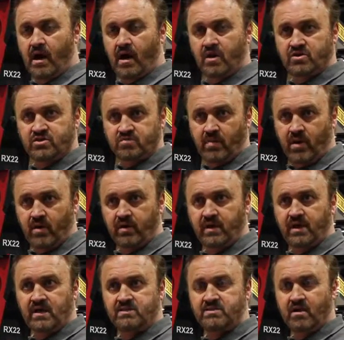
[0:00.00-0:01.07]
Our small
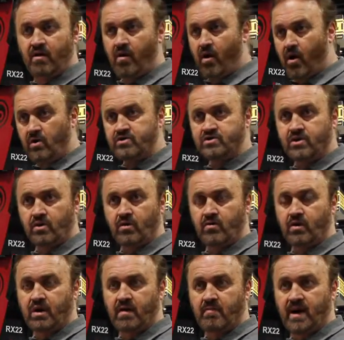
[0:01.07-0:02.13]
units are
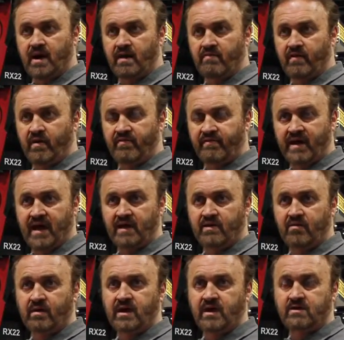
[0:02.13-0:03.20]
also come out of our
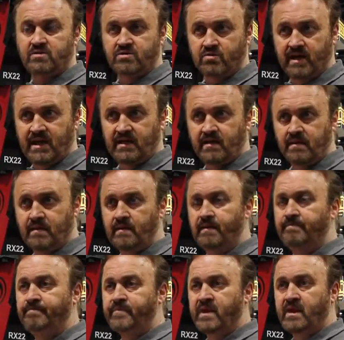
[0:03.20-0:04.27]
factory in Sweden,
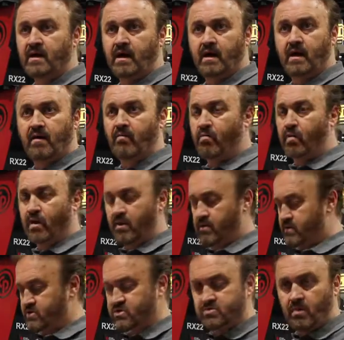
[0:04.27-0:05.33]
where
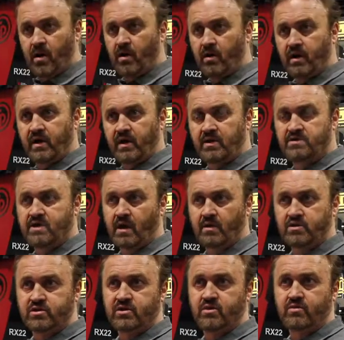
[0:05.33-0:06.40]
the smaller units, our
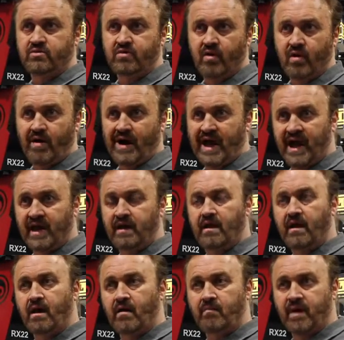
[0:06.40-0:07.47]
2 through our 8,
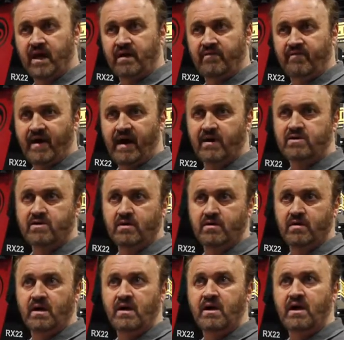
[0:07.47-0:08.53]
are manufactured
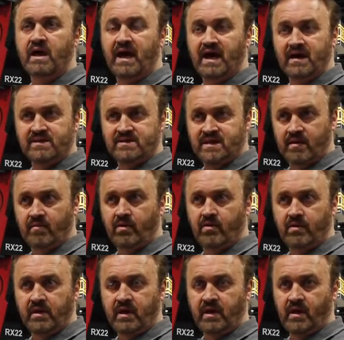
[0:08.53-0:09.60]
and
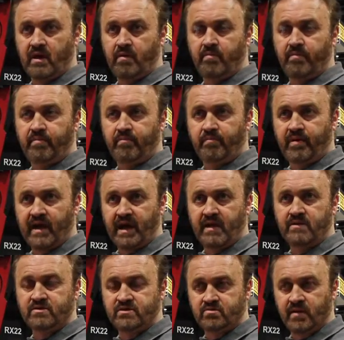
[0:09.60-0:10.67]
assembled in our
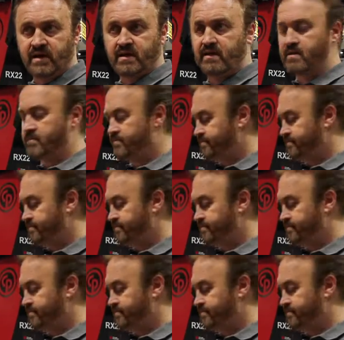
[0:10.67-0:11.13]
plant in Sweden.